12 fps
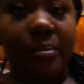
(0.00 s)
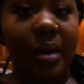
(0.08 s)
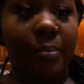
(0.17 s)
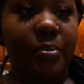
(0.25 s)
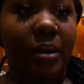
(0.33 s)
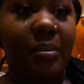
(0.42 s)
I'm
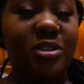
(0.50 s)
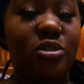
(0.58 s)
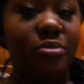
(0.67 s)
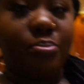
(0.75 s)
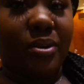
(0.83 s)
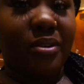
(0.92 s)
happy. I'm
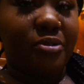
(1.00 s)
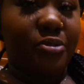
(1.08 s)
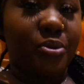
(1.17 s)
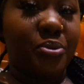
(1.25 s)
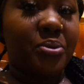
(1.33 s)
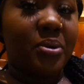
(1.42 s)
actually pretty
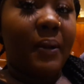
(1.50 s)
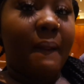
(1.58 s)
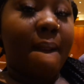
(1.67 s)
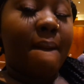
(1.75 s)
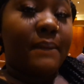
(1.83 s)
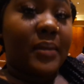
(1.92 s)
full.
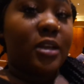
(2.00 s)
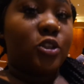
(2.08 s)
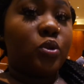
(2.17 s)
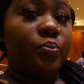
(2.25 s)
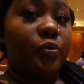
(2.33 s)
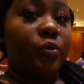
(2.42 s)
That
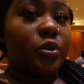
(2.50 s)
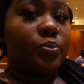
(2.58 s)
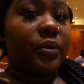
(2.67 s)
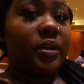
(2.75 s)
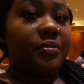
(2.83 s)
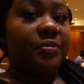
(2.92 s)
soup was
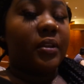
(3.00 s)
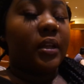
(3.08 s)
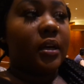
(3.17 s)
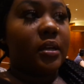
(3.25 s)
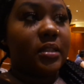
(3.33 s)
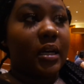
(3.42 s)
pretty
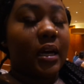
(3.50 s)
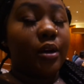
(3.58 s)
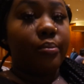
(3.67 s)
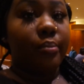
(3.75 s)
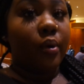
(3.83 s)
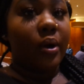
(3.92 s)
filling because I got
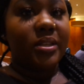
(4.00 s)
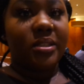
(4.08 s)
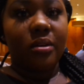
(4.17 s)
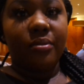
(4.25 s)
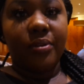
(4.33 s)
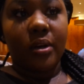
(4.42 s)
a bowl
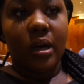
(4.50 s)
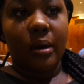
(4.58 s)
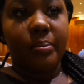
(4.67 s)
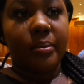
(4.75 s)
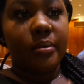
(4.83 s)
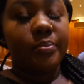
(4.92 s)
instead of a cup.